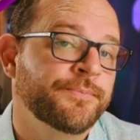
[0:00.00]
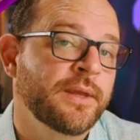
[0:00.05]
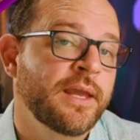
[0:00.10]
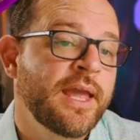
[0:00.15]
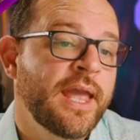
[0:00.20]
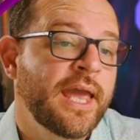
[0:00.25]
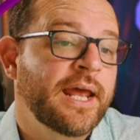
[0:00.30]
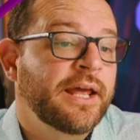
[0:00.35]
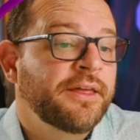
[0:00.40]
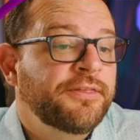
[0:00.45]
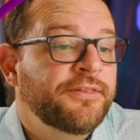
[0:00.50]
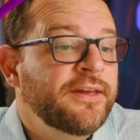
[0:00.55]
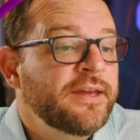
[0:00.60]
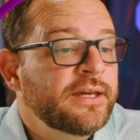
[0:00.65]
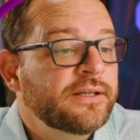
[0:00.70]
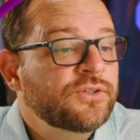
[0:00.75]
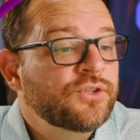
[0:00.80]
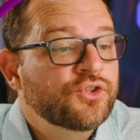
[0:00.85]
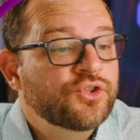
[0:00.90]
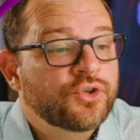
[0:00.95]
And I think
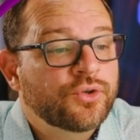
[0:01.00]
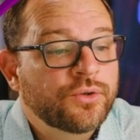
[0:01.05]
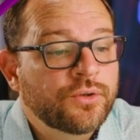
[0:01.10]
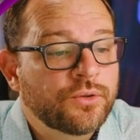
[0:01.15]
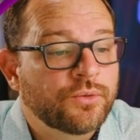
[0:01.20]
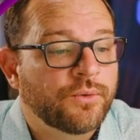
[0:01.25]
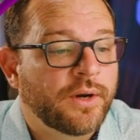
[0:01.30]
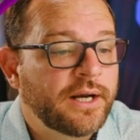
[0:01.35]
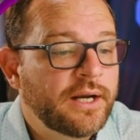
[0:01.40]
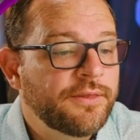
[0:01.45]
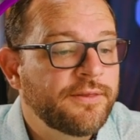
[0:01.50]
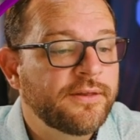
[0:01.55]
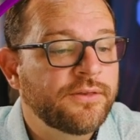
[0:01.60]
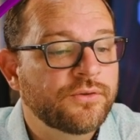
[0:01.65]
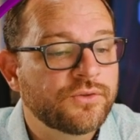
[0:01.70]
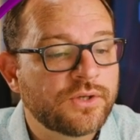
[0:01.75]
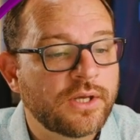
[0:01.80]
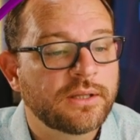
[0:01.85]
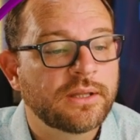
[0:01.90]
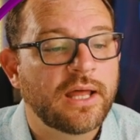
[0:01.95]
it's true, right? I think
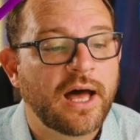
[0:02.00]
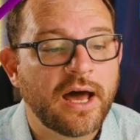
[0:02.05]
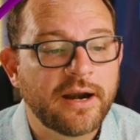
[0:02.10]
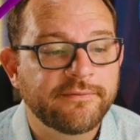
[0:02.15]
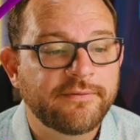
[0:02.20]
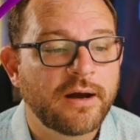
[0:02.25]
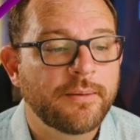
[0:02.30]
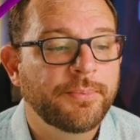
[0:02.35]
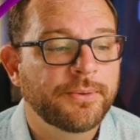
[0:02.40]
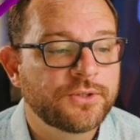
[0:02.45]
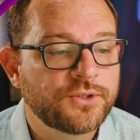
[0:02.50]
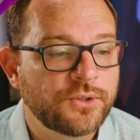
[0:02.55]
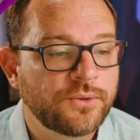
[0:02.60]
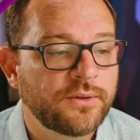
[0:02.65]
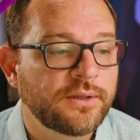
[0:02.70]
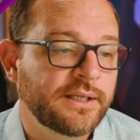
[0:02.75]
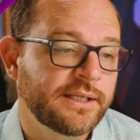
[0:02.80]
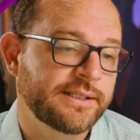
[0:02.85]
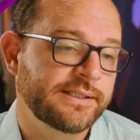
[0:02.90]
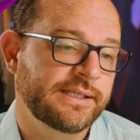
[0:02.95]
there's a lot of
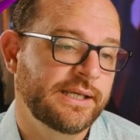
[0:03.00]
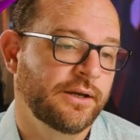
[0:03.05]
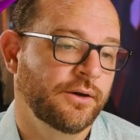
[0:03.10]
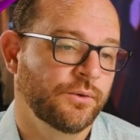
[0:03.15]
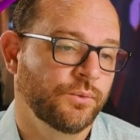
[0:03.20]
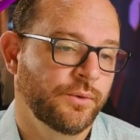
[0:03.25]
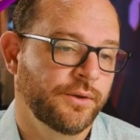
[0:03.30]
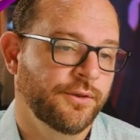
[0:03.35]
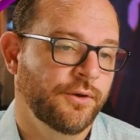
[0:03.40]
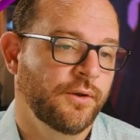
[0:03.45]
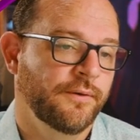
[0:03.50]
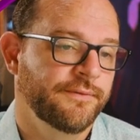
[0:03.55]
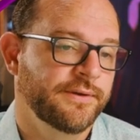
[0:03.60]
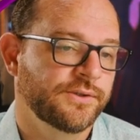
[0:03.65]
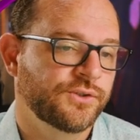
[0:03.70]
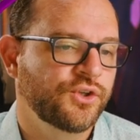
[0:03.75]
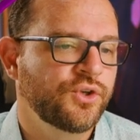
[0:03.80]
opportunities here with all this.